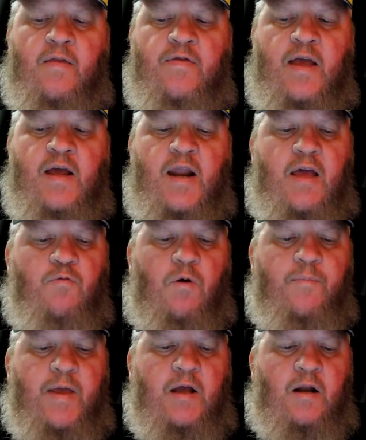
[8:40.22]
Then he will
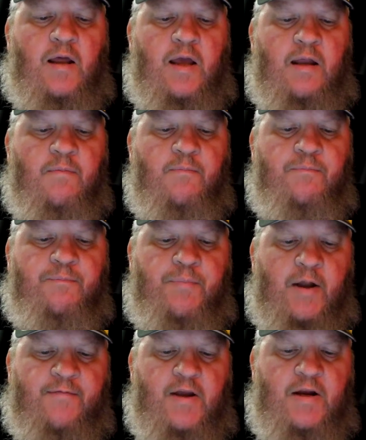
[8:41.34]
be clean.
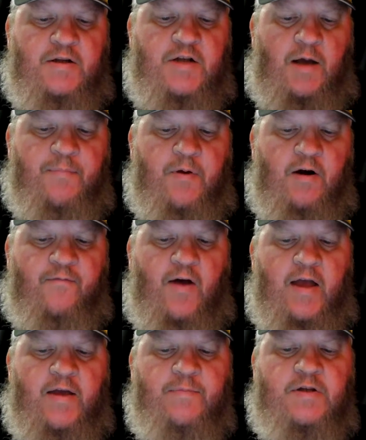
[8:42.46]
But if he does not purify
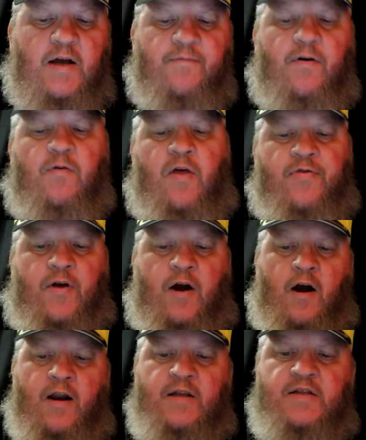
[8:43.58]
himself on the
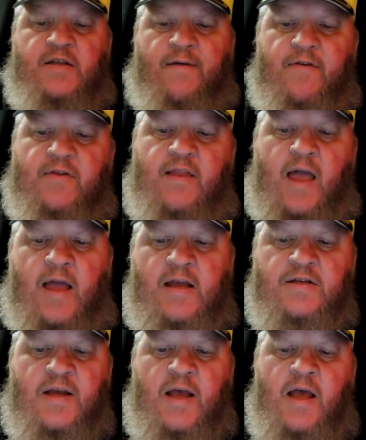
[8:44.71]
3rd and 7th
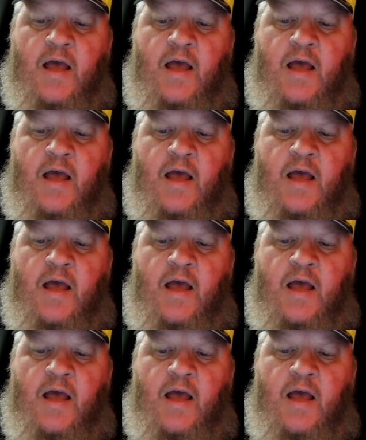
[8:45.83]
days,